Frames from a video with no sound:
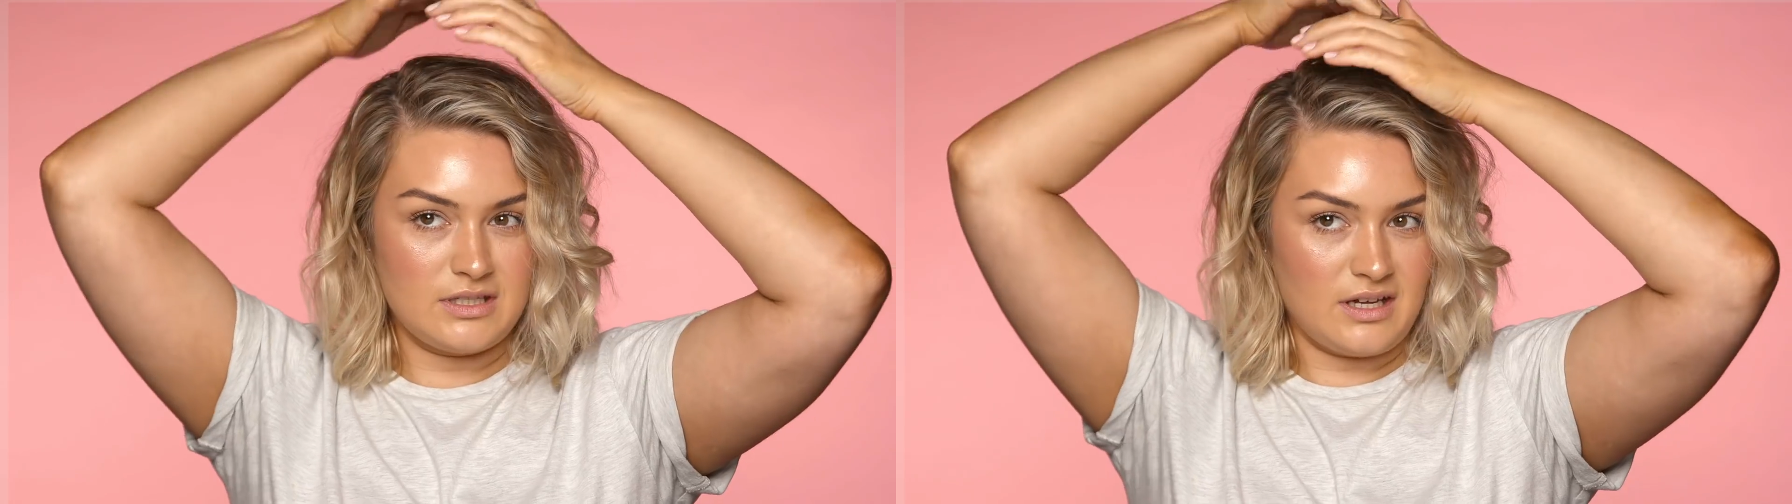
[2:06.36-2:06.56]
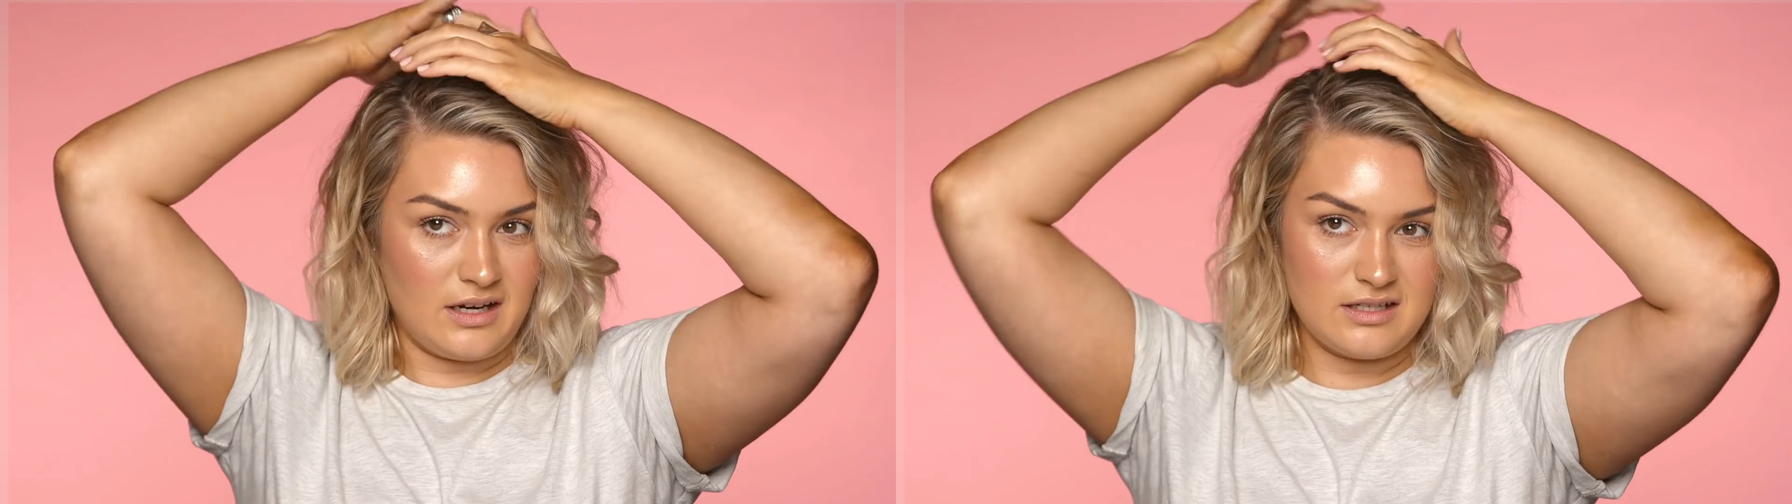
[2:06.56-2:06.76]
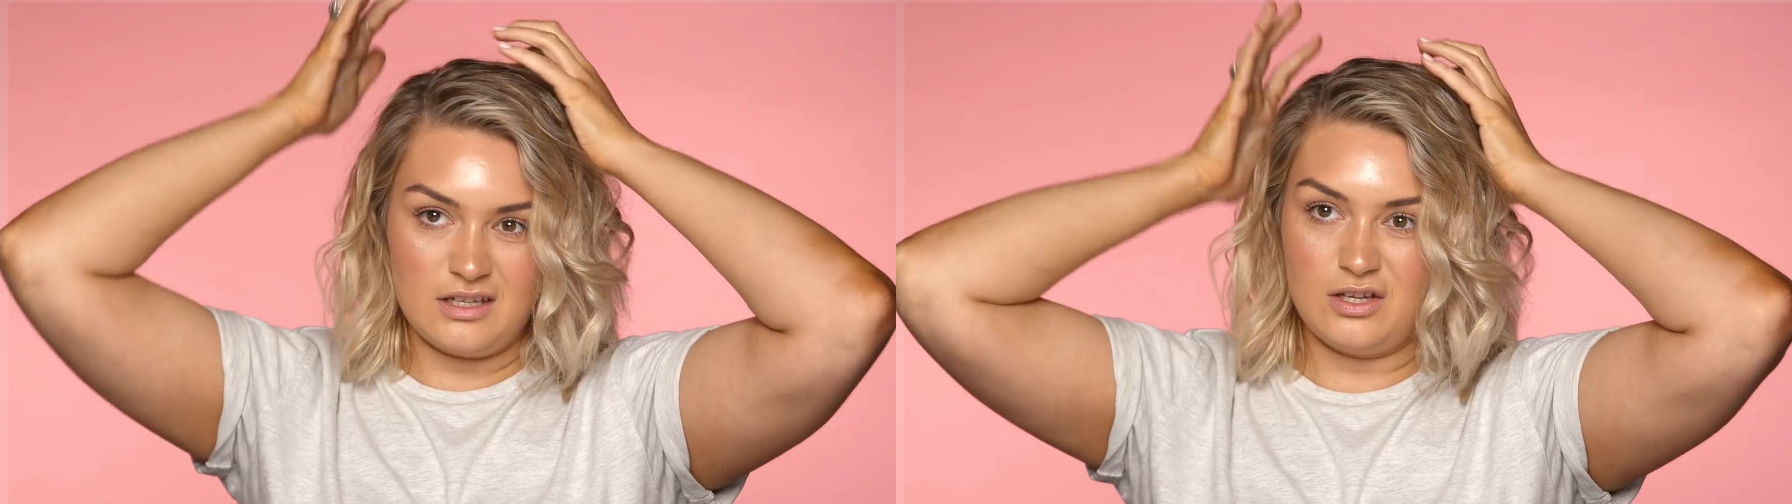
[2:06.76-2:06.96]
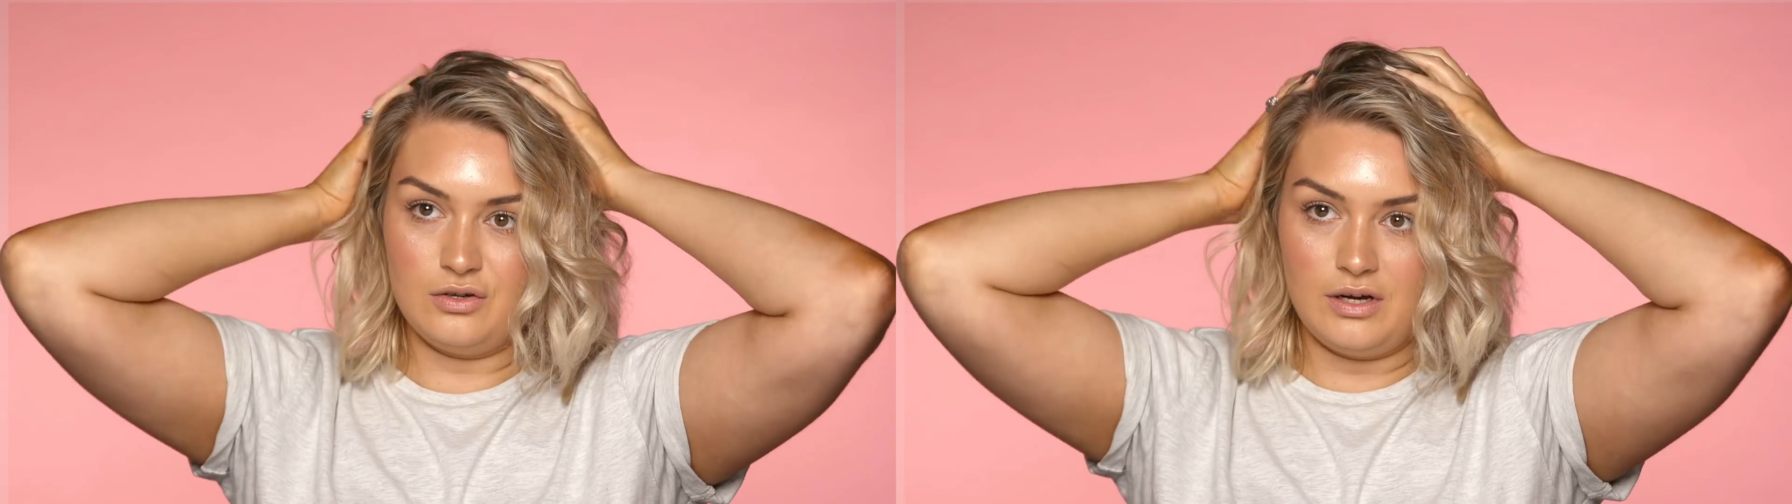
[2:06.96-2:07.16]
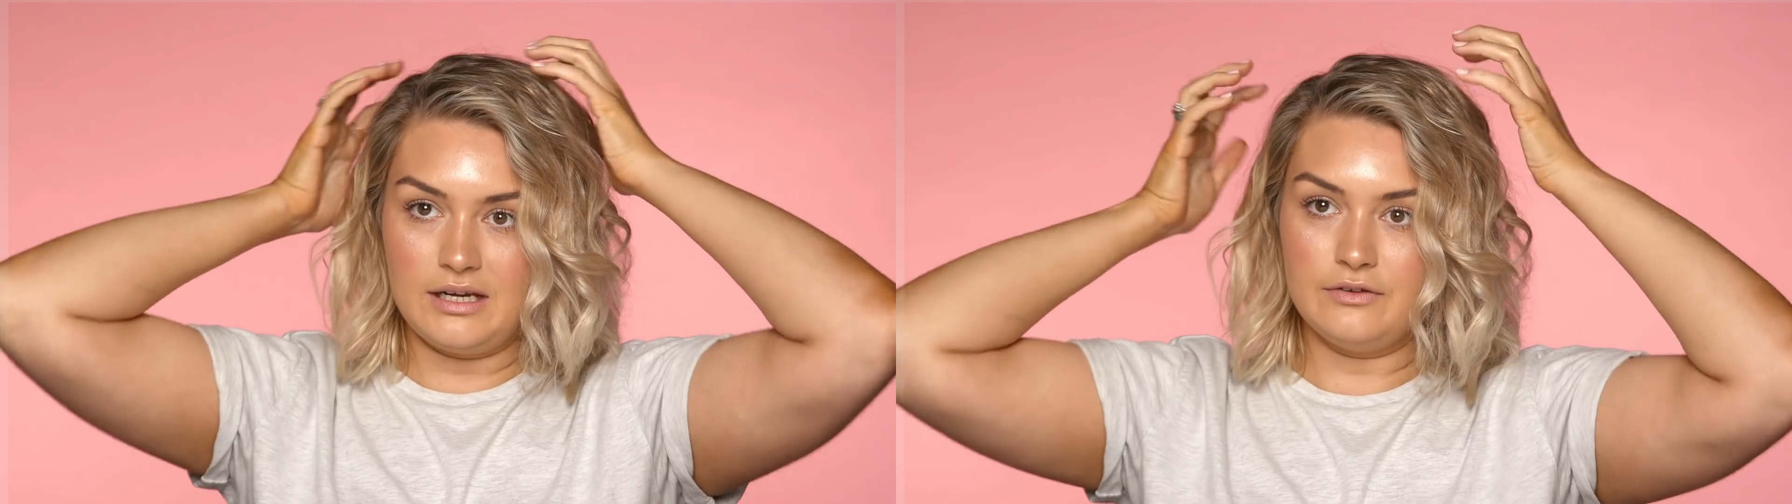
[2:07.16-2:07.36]
just to kind of
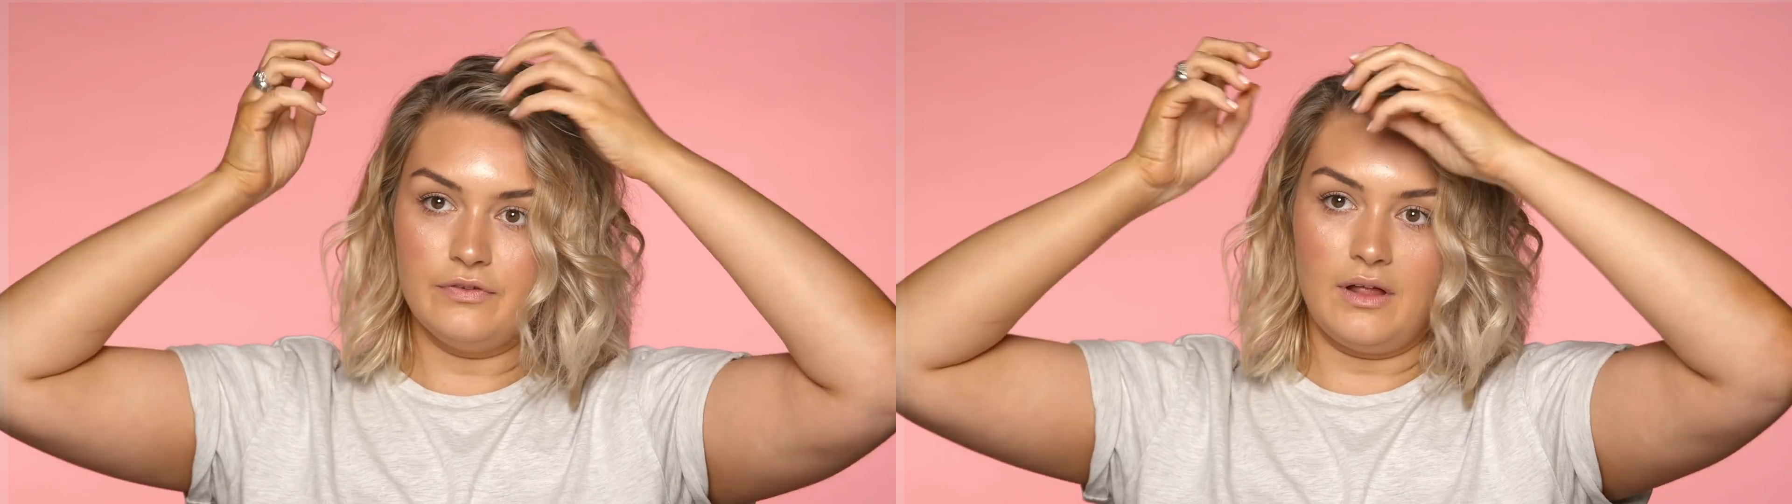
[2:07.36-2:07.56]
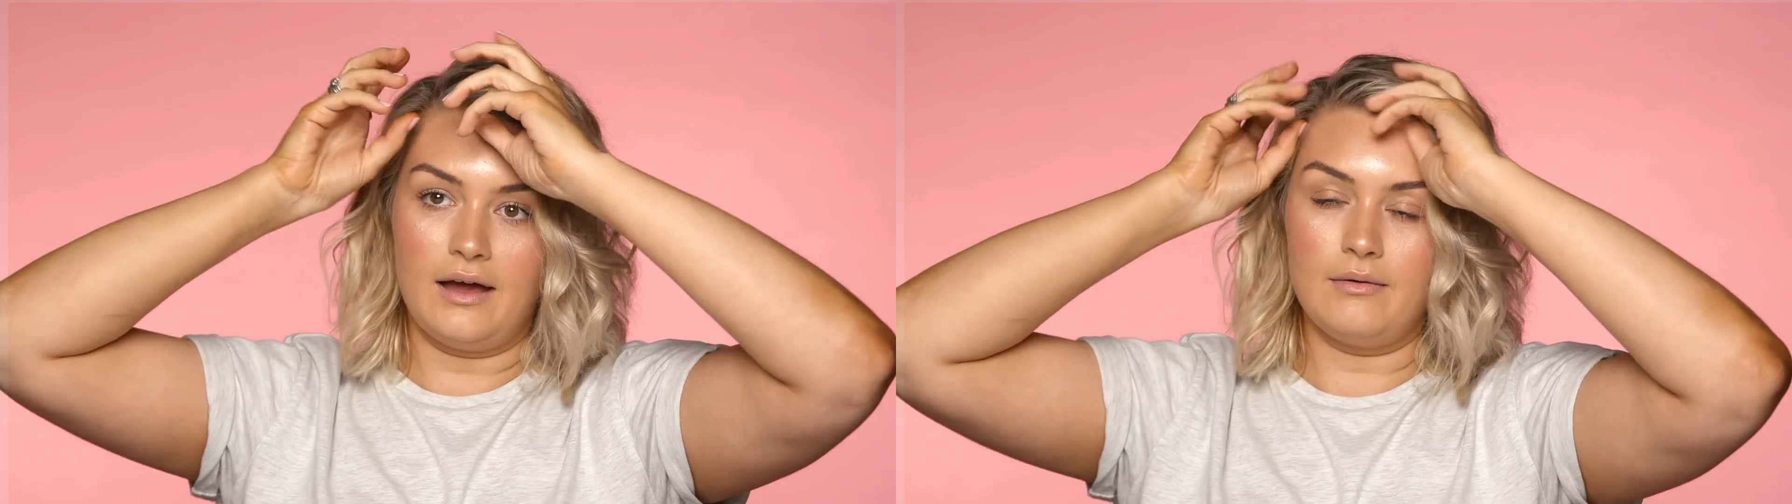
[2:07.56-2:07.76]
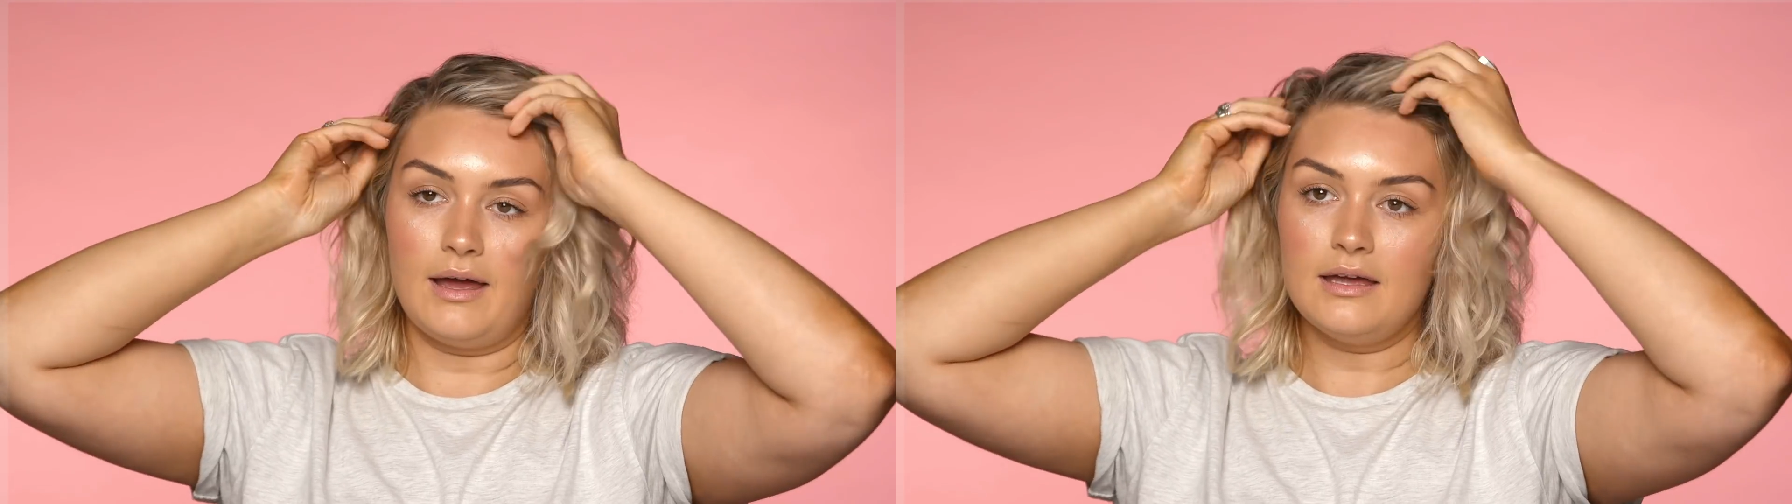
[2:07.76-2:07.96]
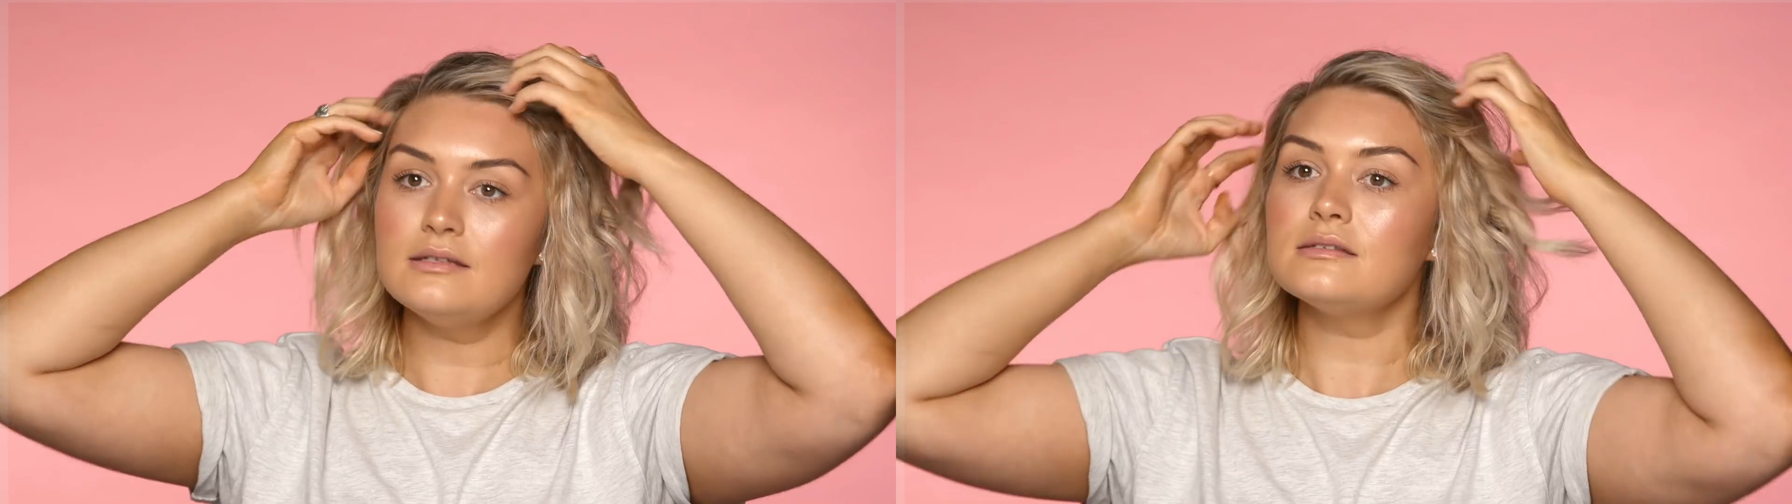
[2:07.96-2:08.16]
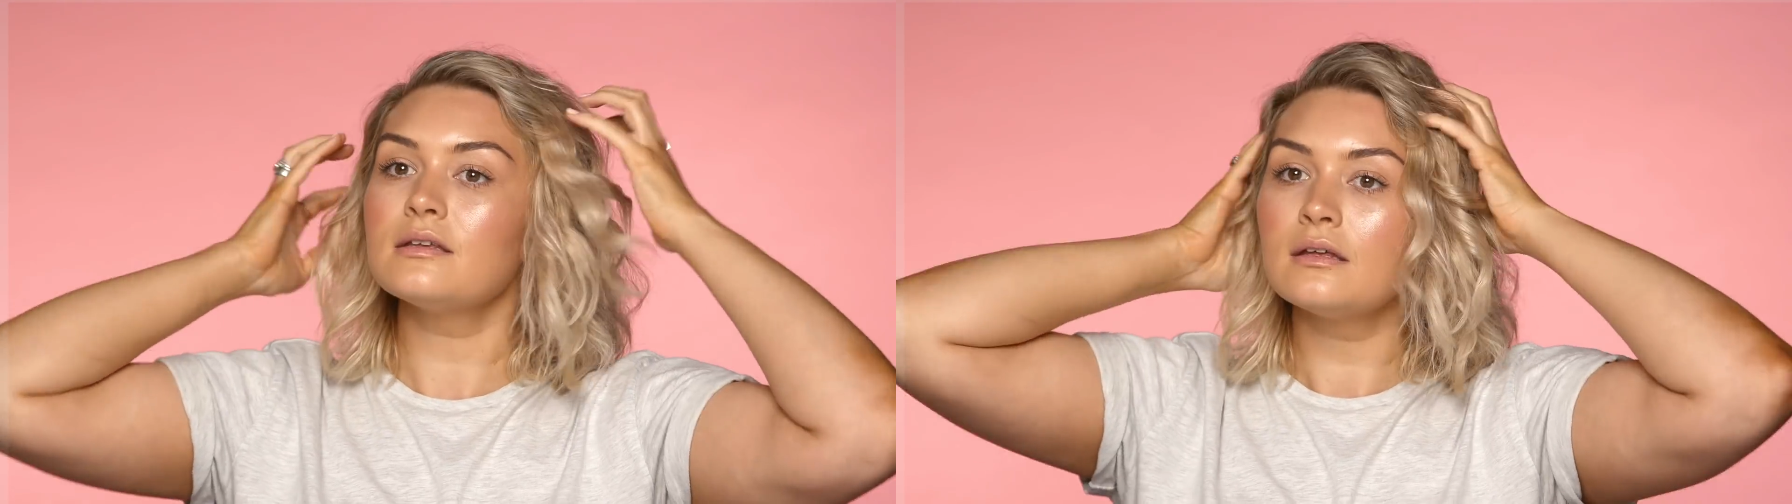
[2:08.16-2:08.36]
secure any
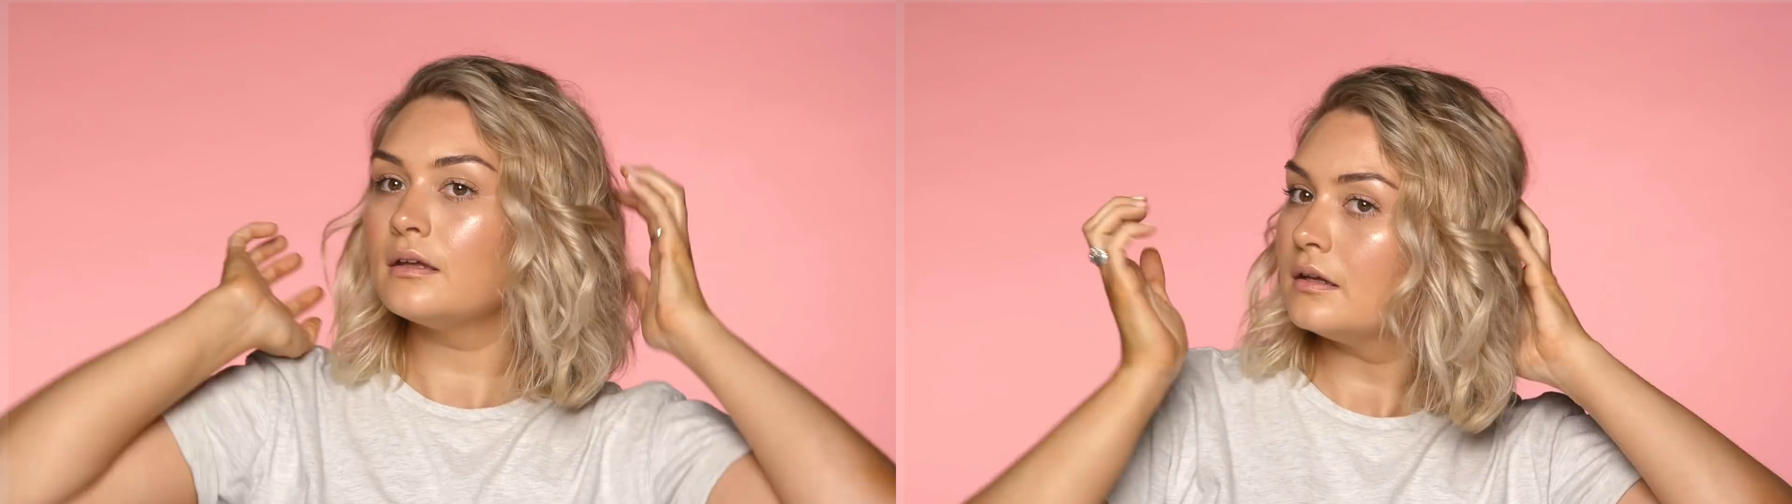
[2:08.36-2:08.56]
flyaways.